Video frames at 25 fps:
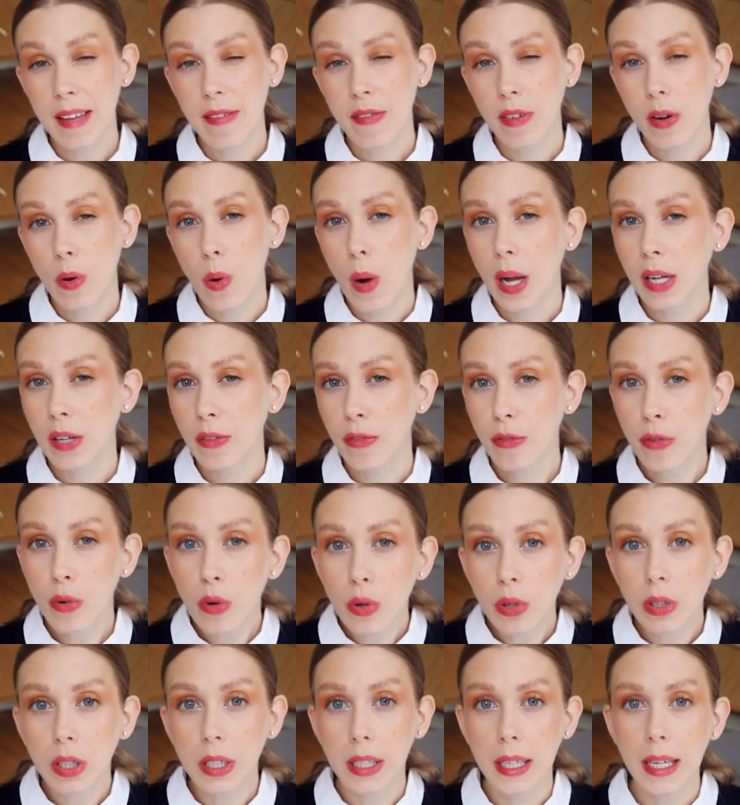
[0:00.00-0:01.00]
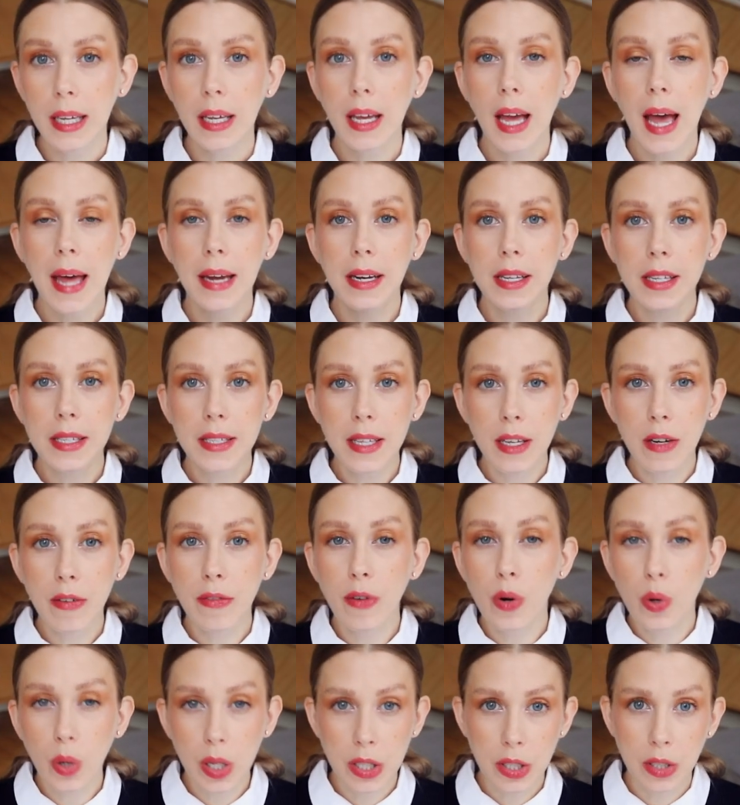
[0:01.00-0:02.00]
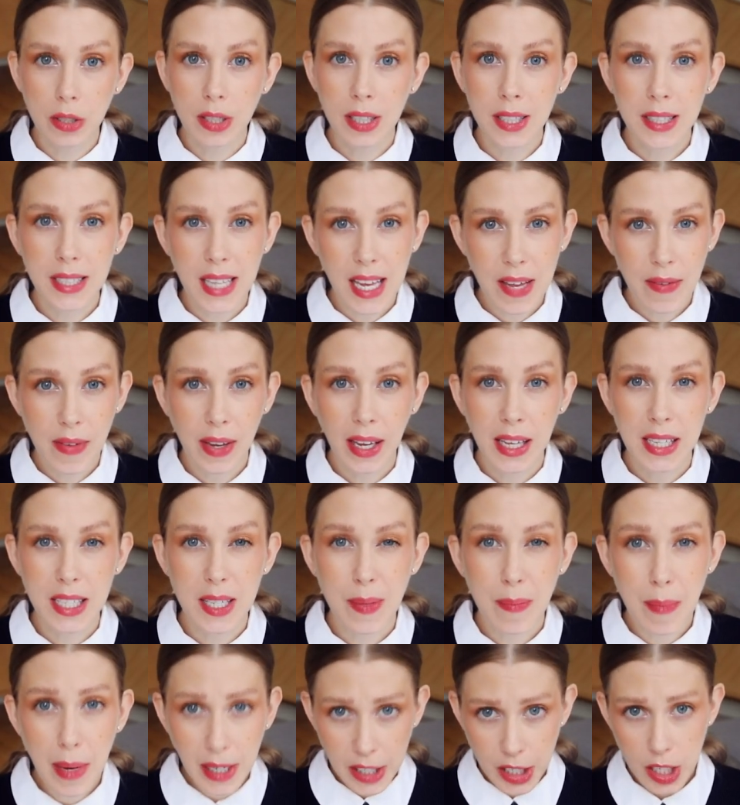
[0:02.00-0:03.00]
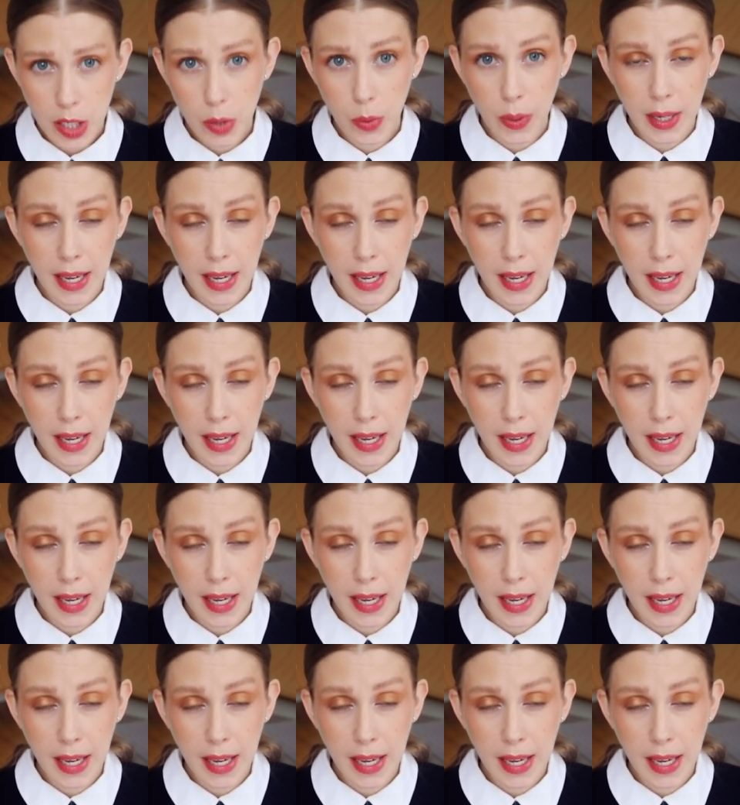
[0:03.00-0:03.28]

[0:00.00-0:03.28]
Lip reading: live quite frugally and instead focus on saving as much as